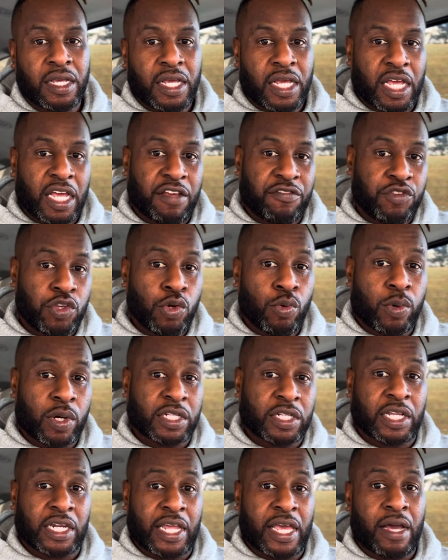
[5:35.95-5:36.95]
if you wanted
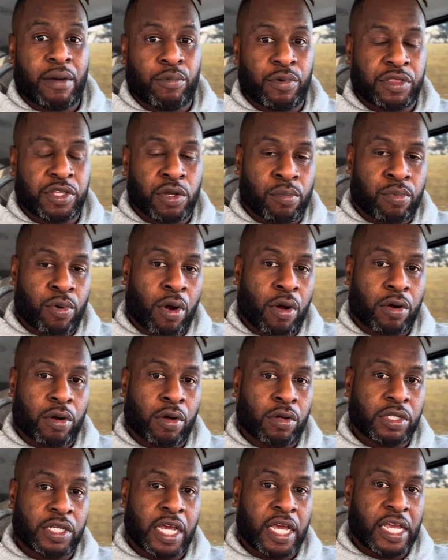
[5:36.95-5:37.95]
to lay up with your broad
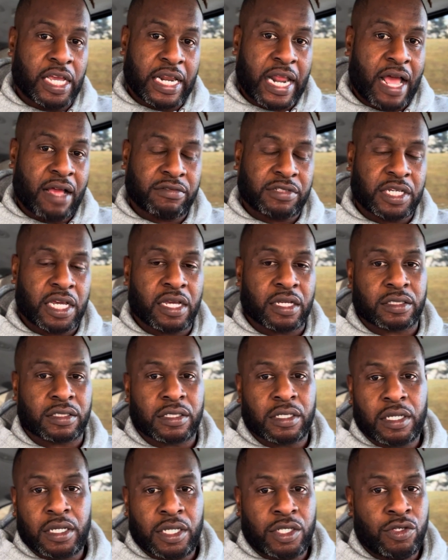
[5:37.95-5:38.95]
all day and have sex?
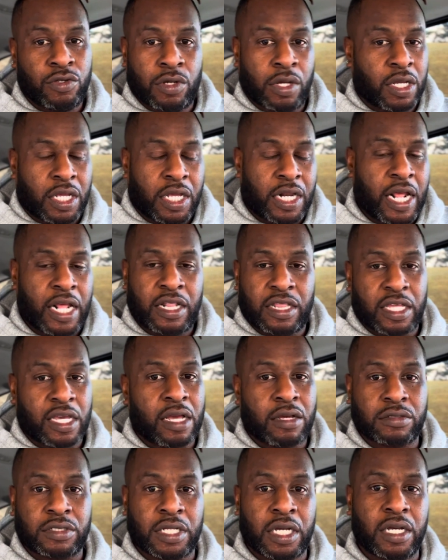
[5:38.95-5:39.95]
You couldn't get anything
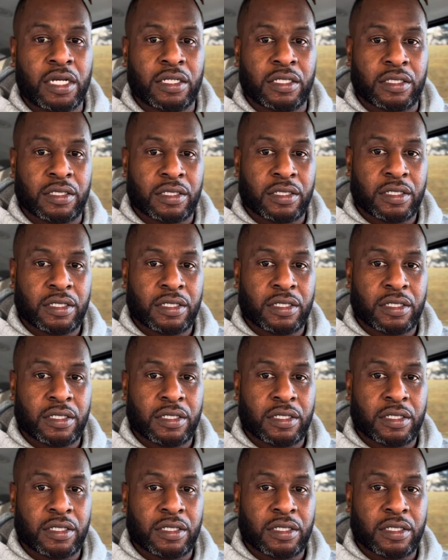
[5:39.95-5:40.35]
else done.